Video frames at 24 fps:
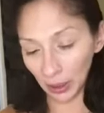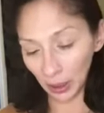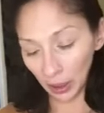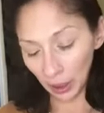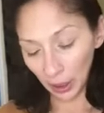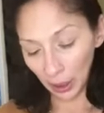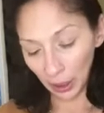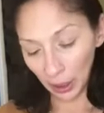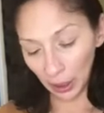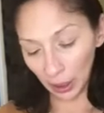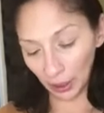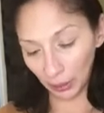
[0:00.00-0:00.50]

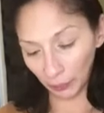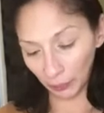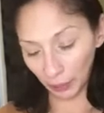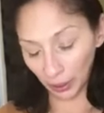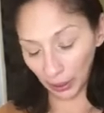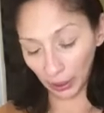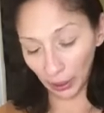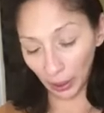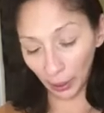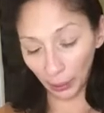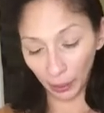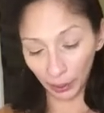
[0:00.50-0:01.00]
And right
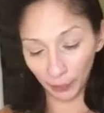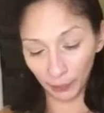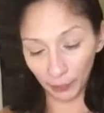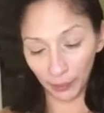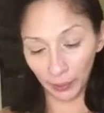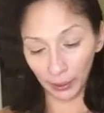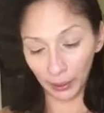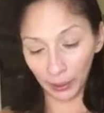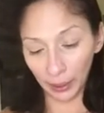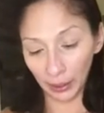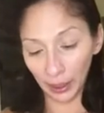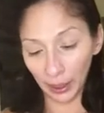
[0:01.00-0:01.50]
now I feel
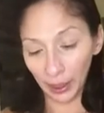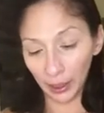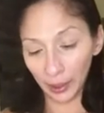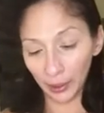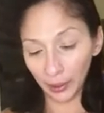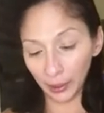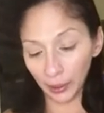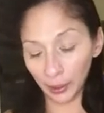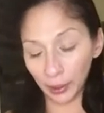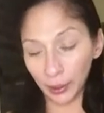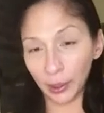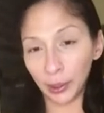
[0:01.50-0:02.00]
like their
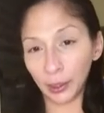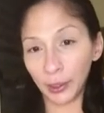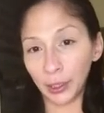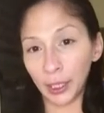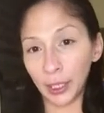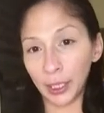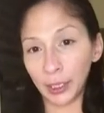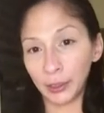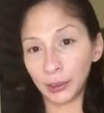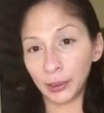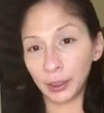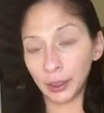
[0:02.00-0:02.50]
current
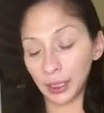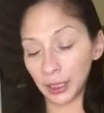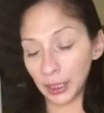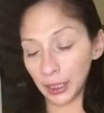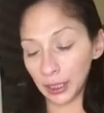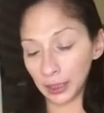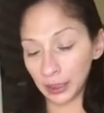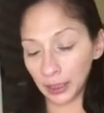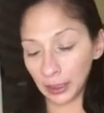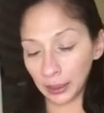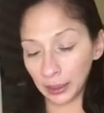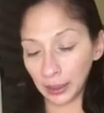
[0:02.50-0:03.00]
energy is
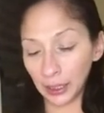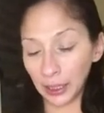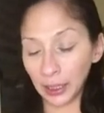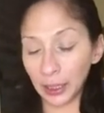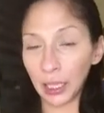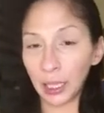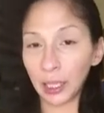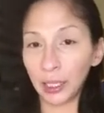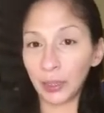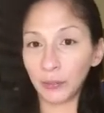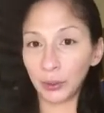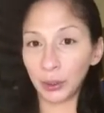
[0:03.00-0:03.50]
like they can't
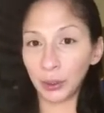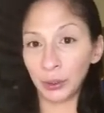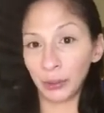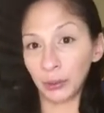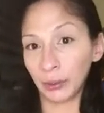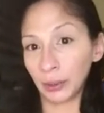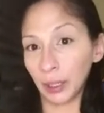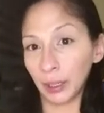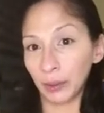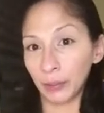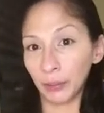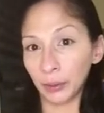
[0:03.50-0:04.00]
even do
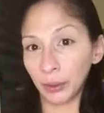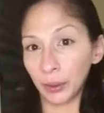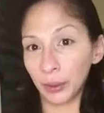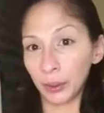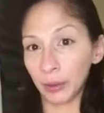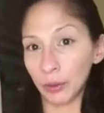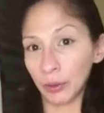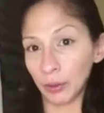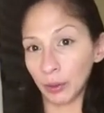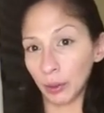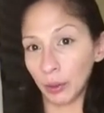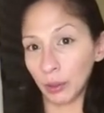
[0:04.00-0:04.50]
that for you.
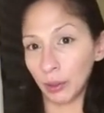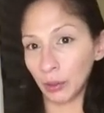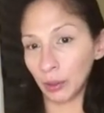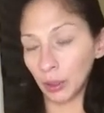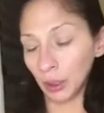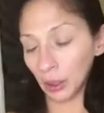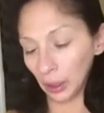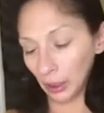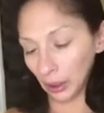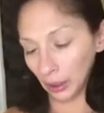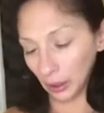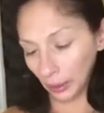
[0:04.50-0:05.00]
So
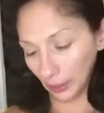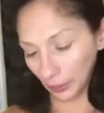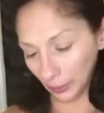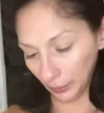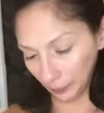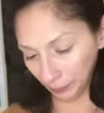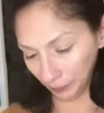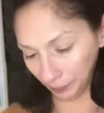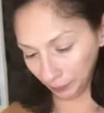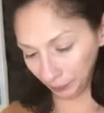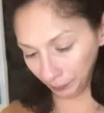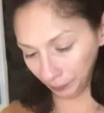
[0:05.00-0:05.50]

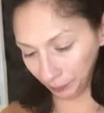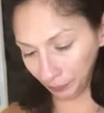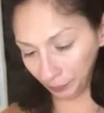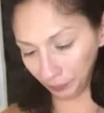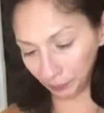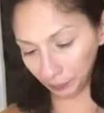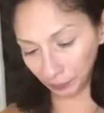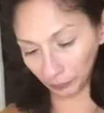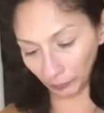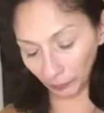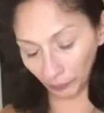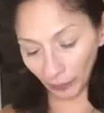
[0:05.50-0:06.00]

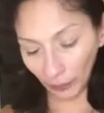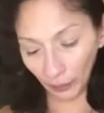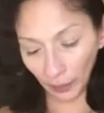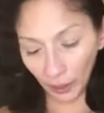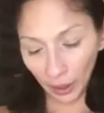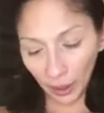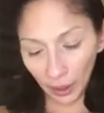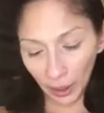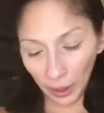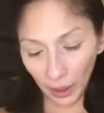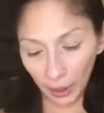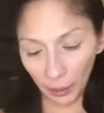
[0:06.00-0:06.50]

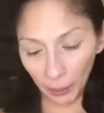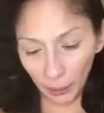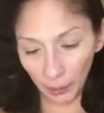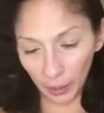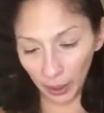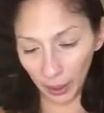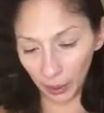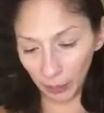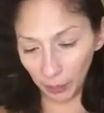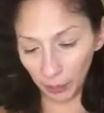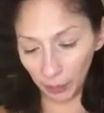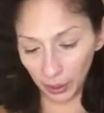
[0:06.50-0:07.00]
it may
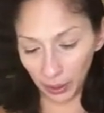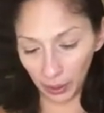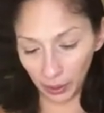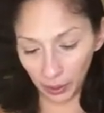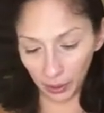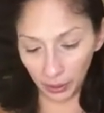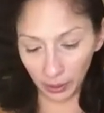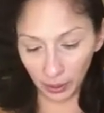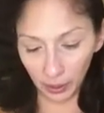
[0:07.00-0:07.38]
be,